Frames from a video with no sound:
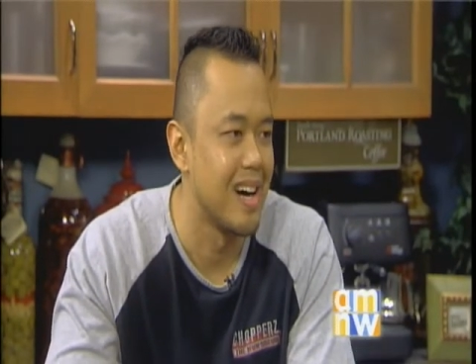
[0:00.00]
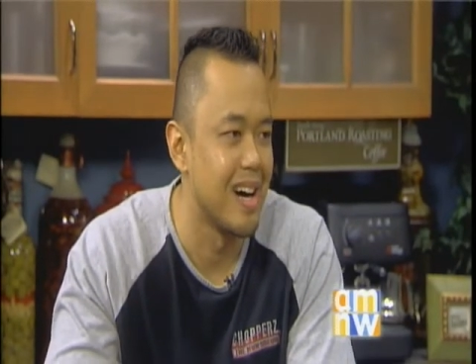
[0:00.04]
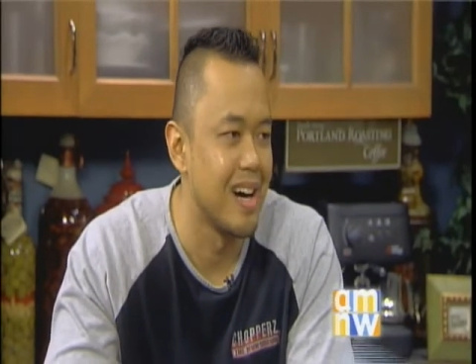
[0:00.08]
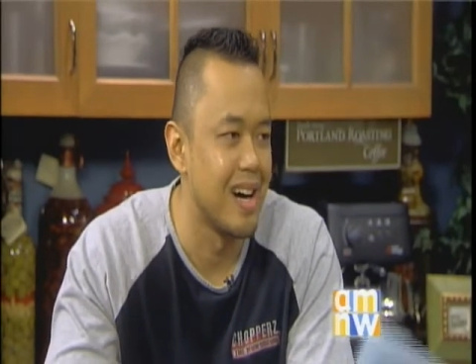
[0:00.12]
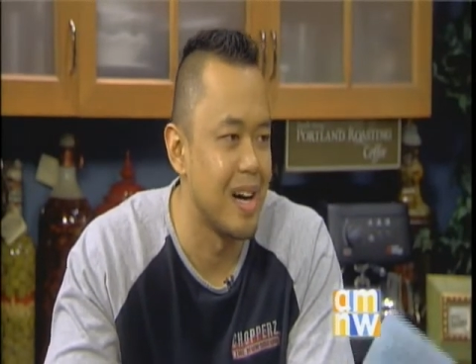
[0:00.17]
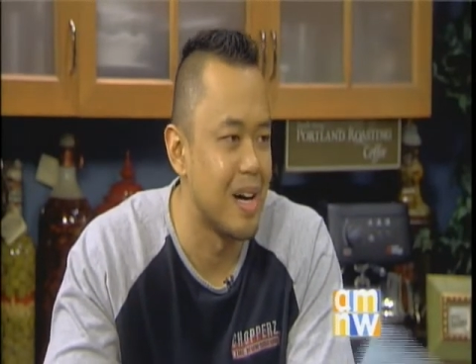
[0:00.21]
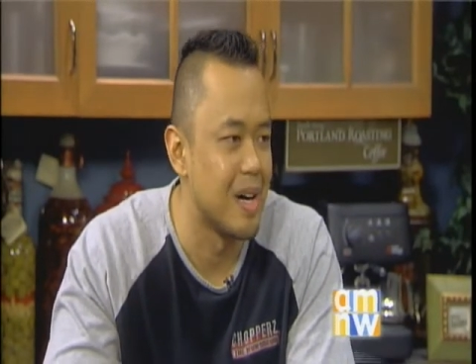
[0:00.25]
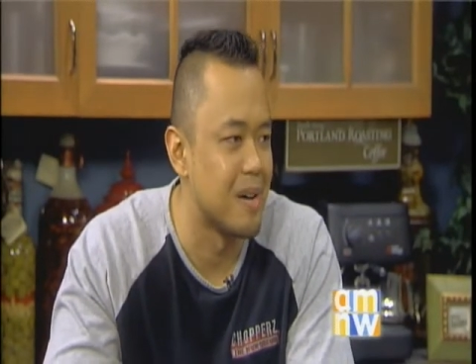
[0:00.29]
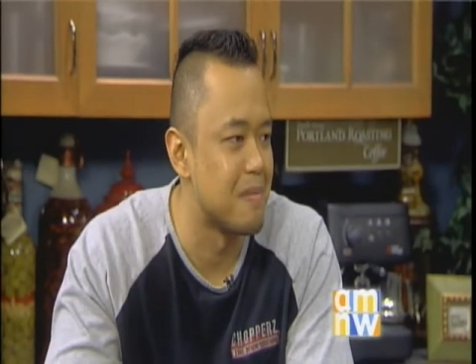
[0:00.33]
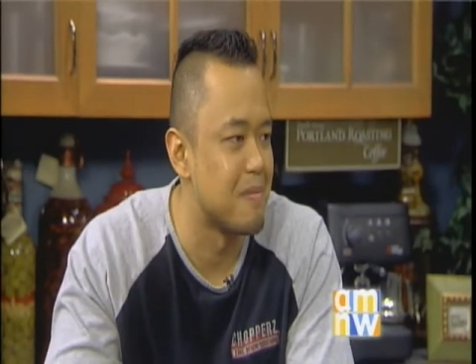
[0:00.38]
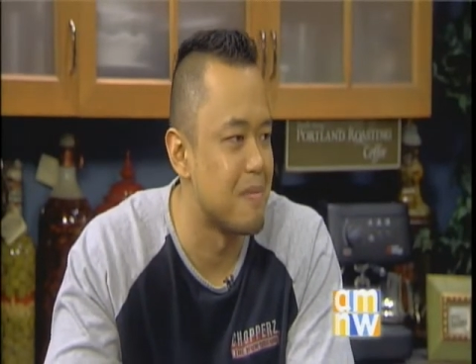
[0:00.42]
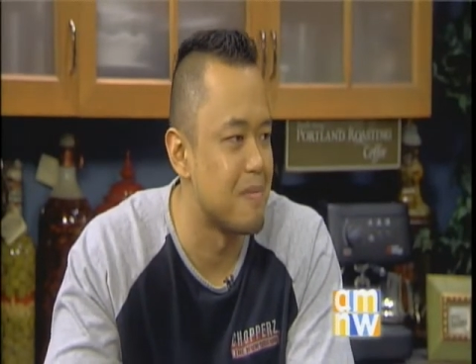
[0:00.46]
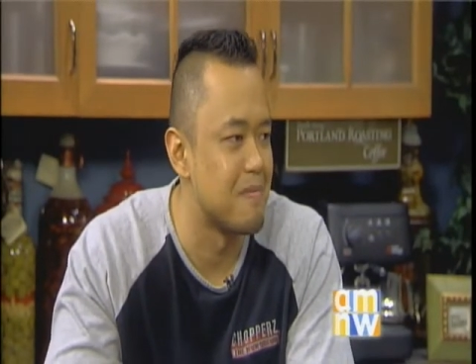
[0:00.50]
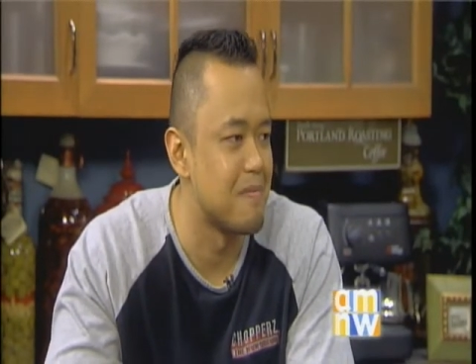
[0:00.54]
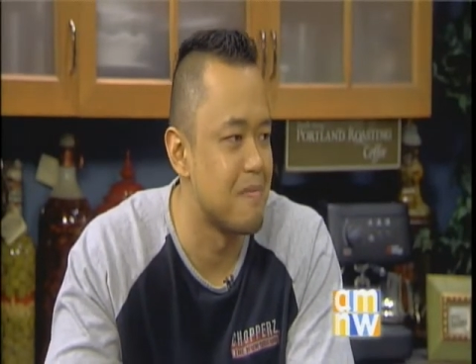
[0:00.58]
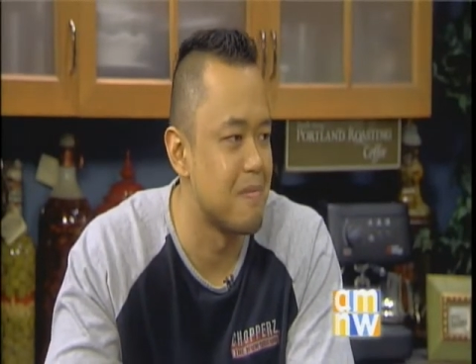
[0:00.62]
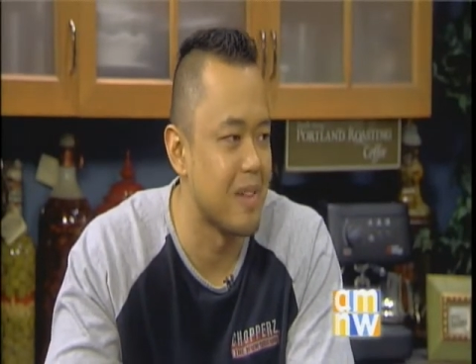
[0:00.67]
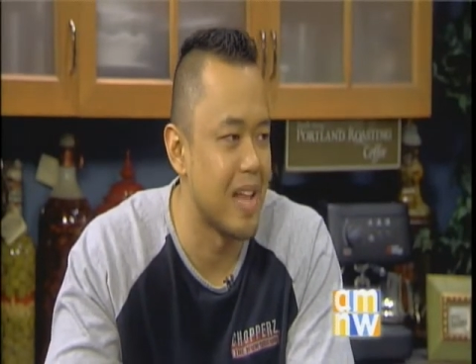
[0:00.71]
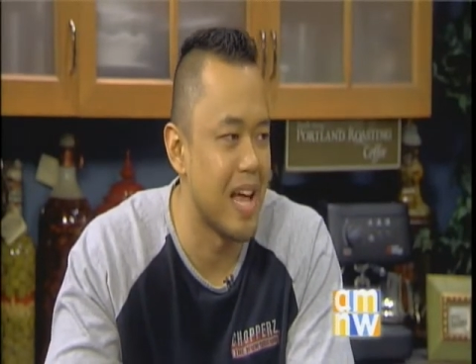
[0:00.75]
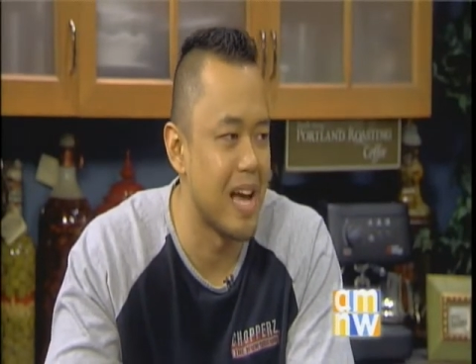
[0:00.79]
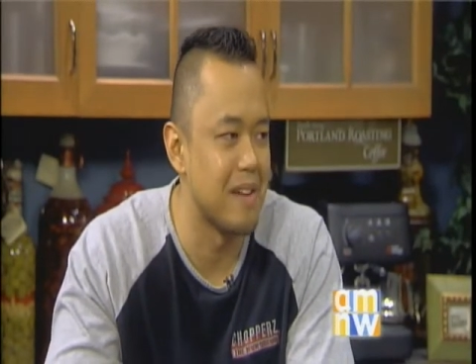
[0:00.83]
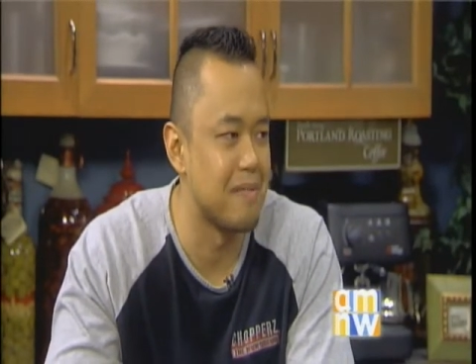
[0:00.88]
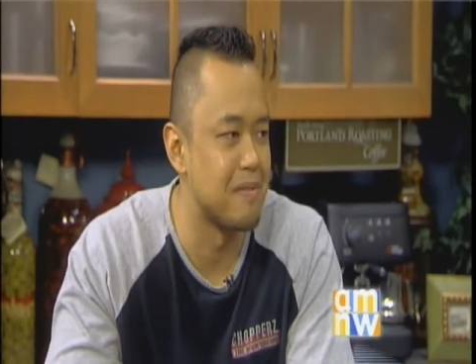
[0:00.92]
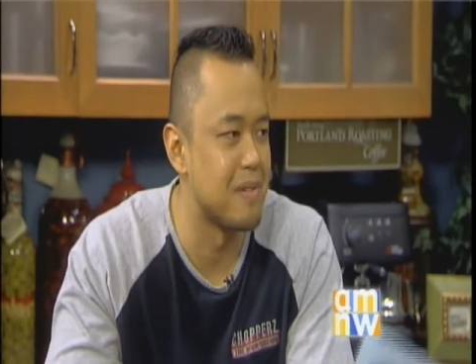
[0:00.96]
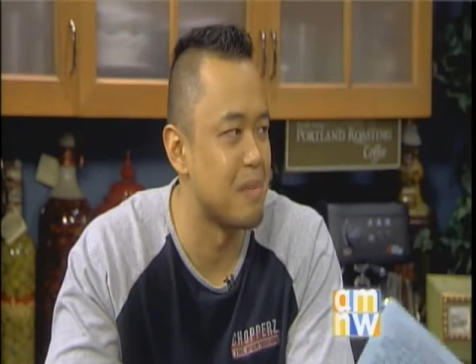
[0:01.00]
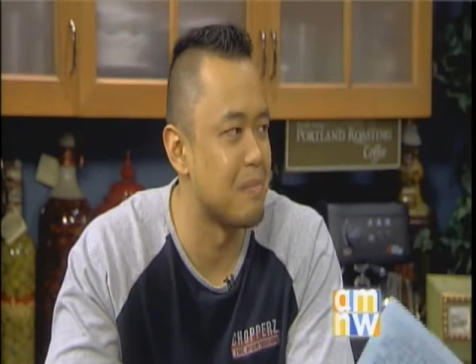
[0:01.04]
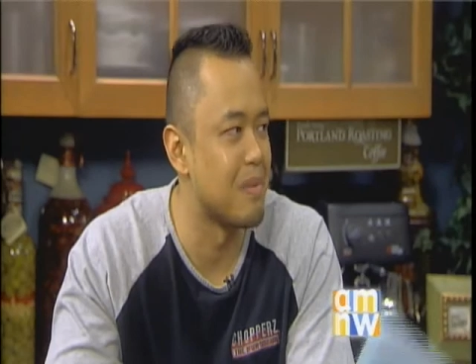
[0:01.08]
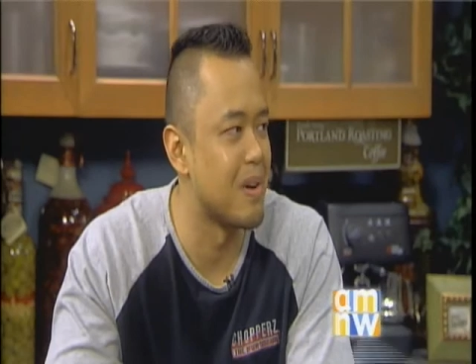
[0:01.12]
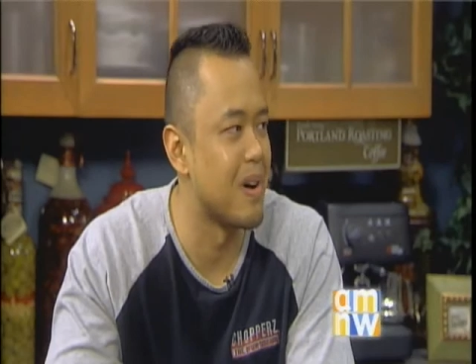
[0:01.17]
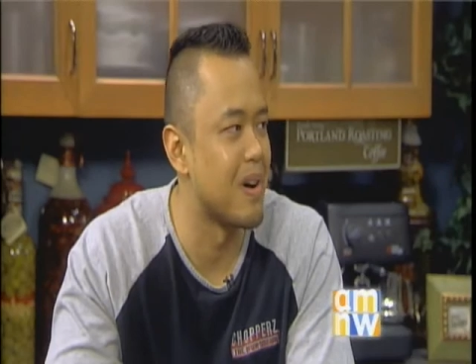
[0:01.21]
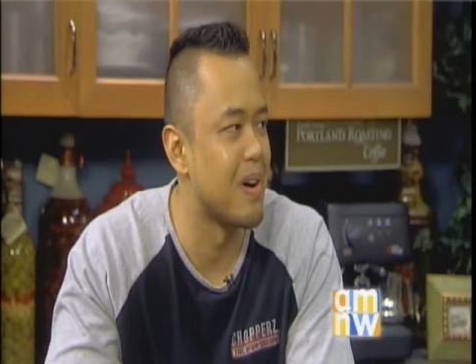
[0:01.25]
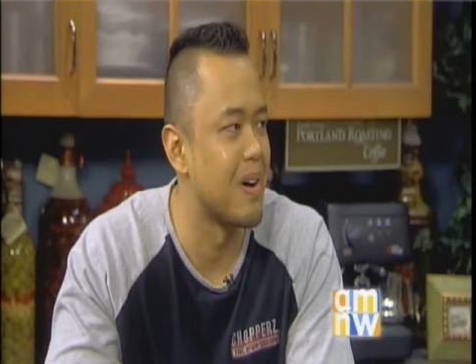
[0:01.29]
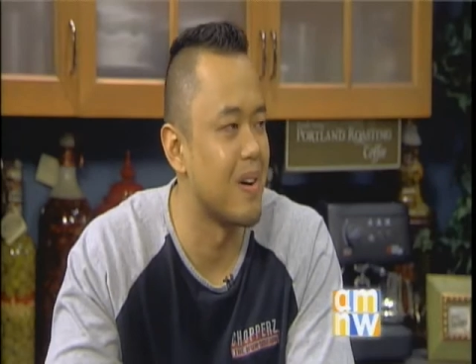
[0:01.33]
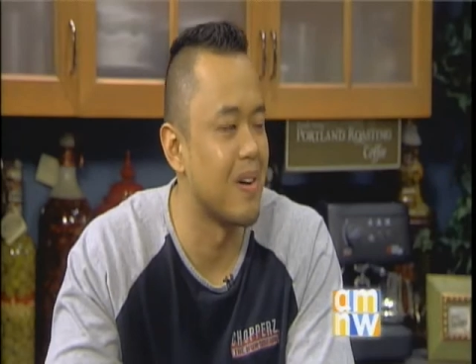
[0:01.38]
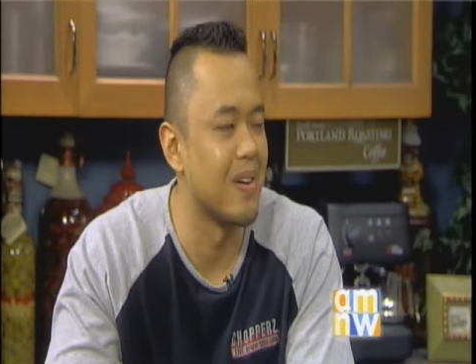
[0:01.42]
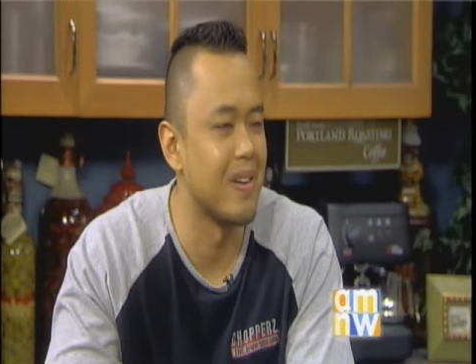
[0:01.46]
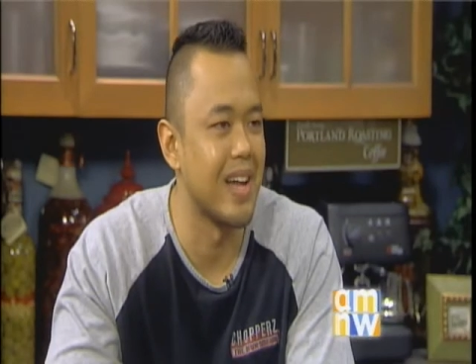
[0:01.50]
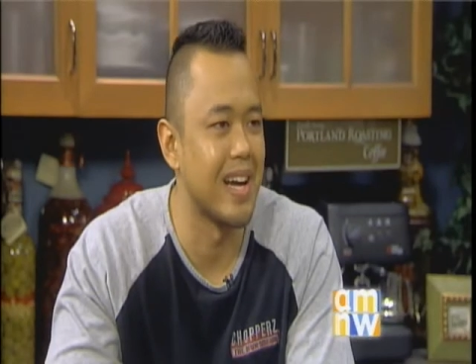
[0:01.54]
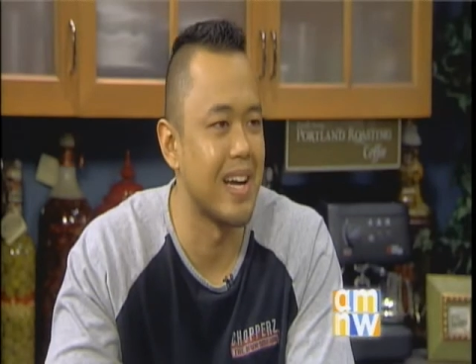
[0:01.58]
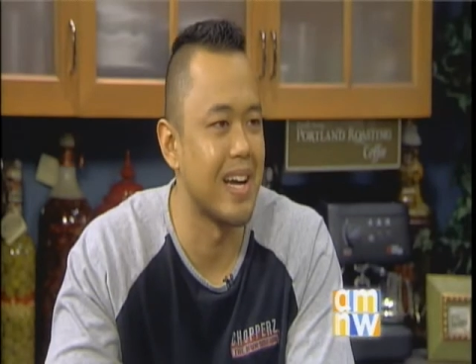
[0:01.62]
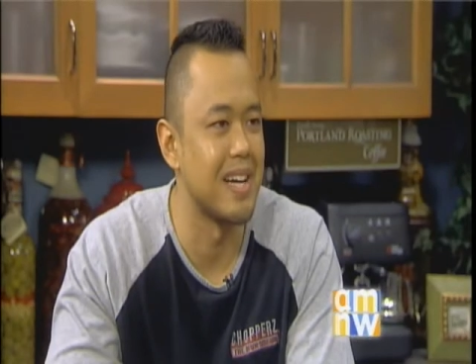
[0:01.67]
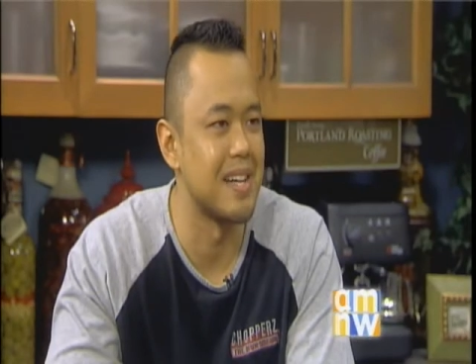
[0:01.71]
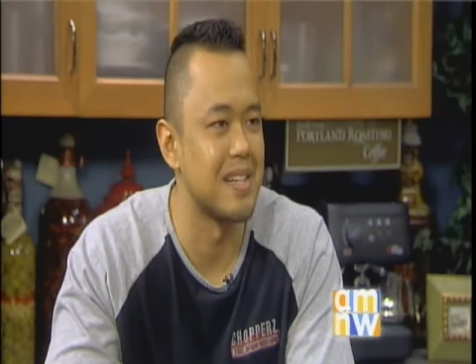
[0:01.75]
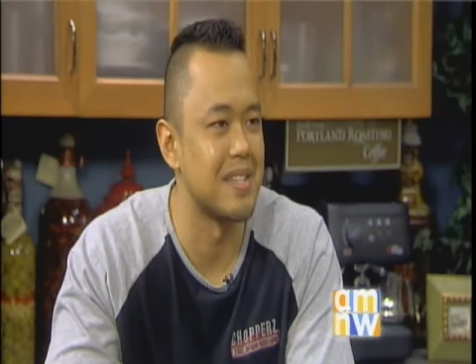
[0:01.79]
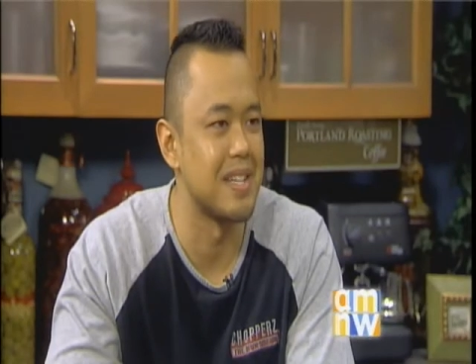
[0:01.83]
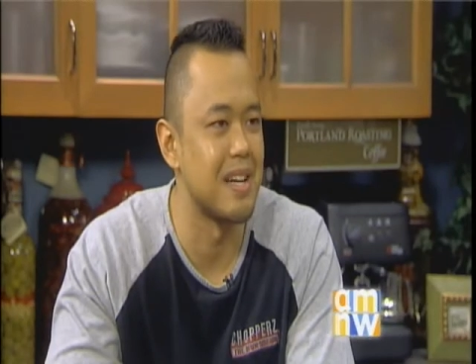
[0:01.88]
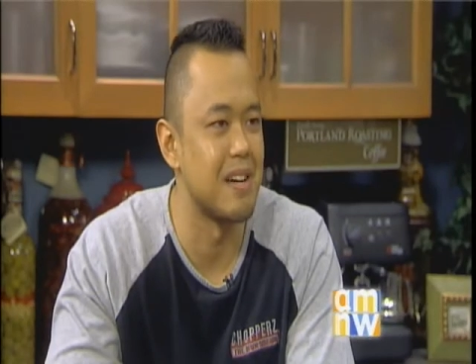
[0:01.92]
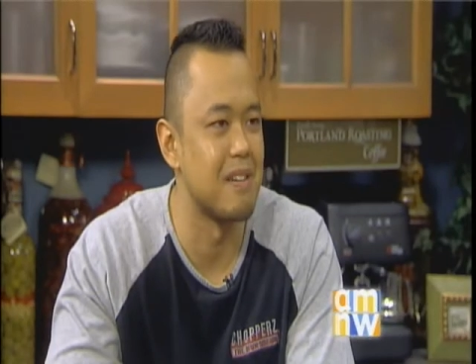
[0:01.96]
Um, flag football,
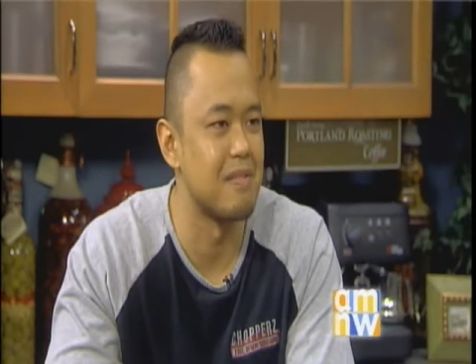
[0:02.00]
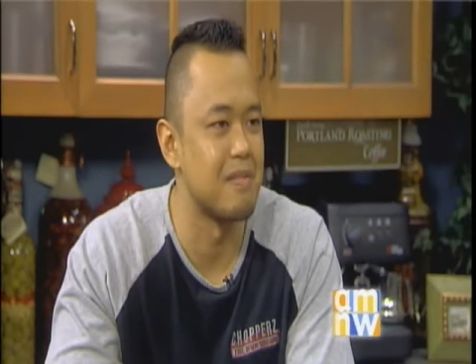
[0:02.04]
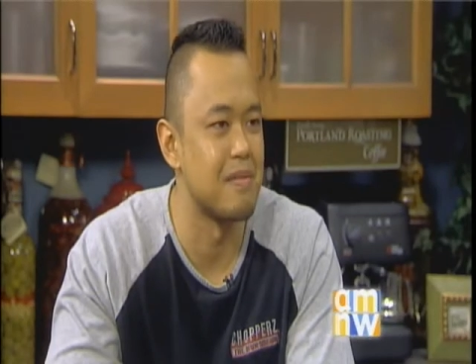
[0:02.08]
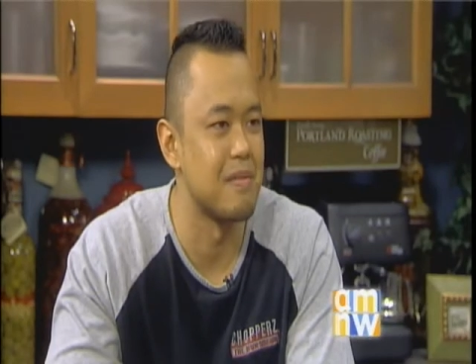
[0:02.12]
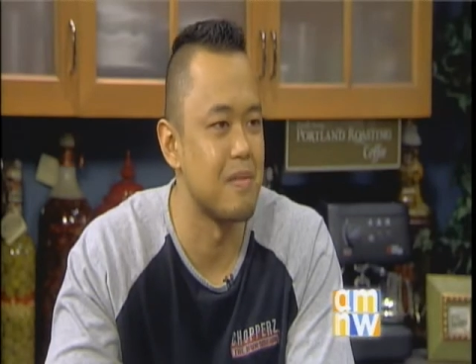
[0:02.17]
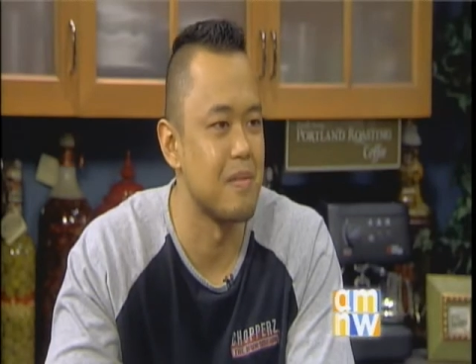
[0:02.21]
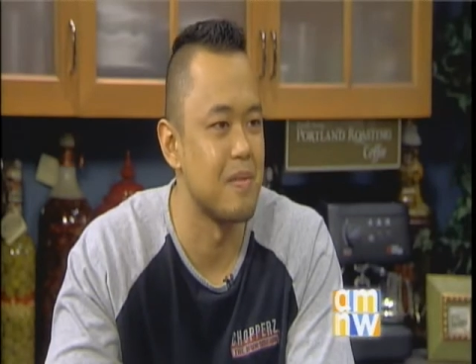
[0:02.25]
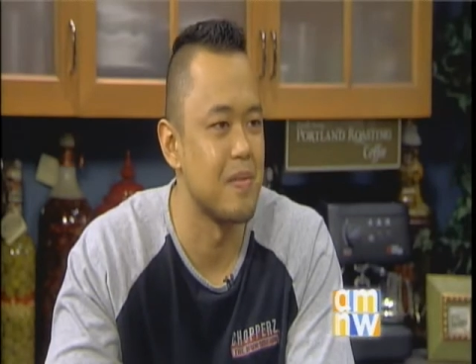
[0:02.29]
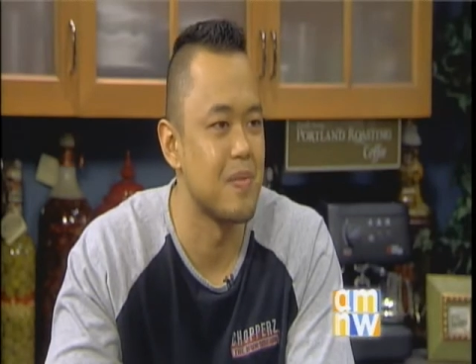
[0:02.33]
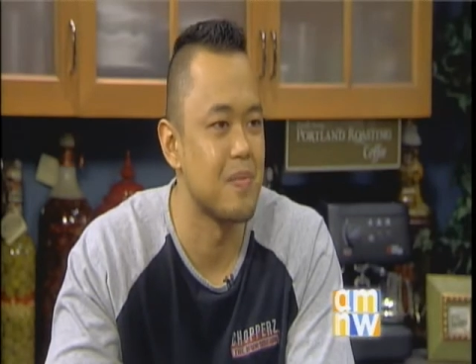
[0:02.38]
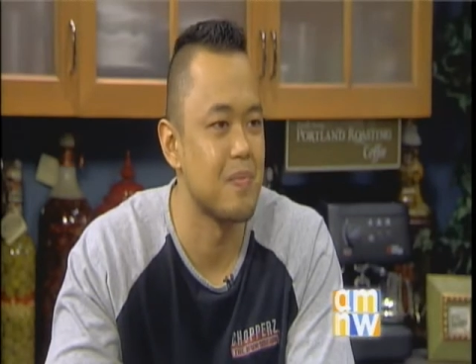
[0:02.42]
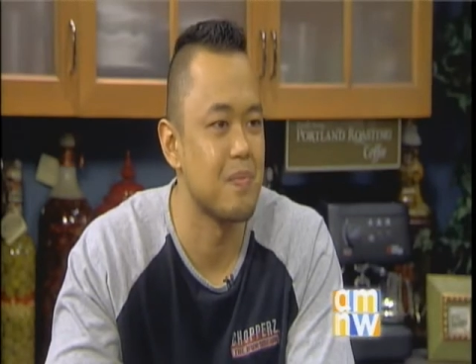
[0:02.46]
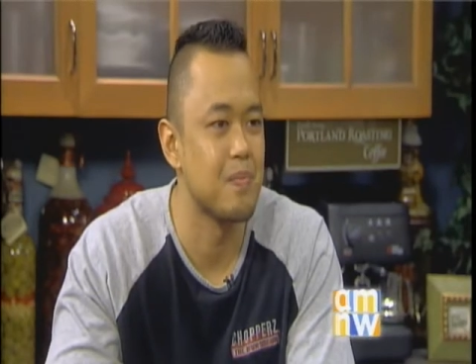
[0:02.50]
that kind of stuff. It's,